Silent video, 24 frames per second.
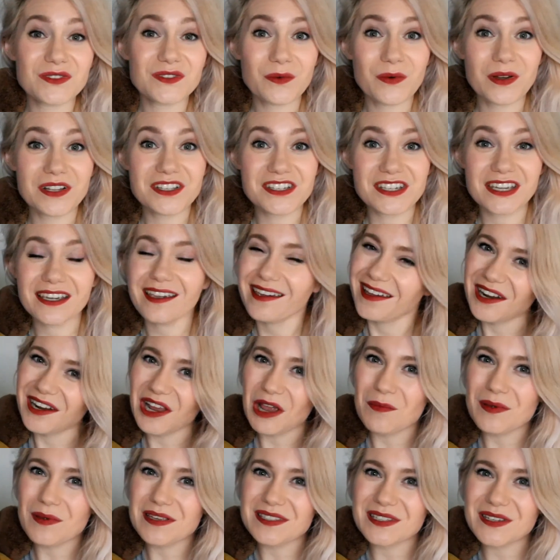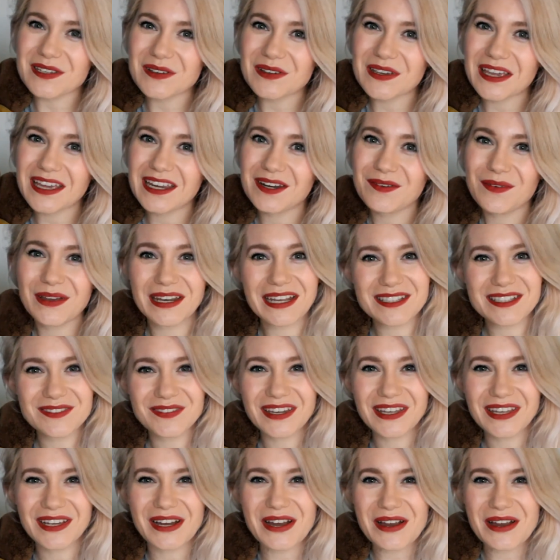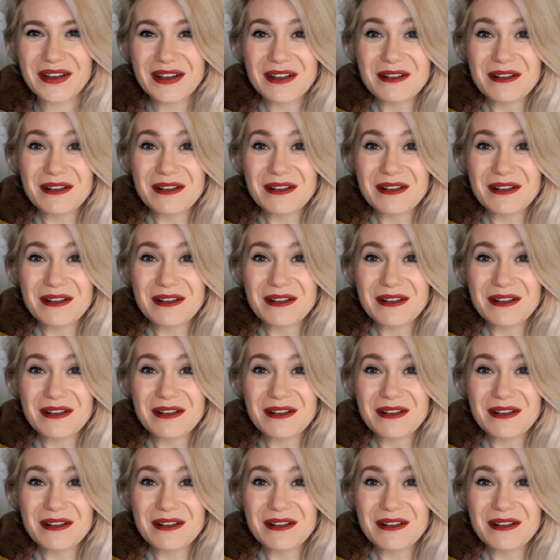watching and I hope I see you again in my next video.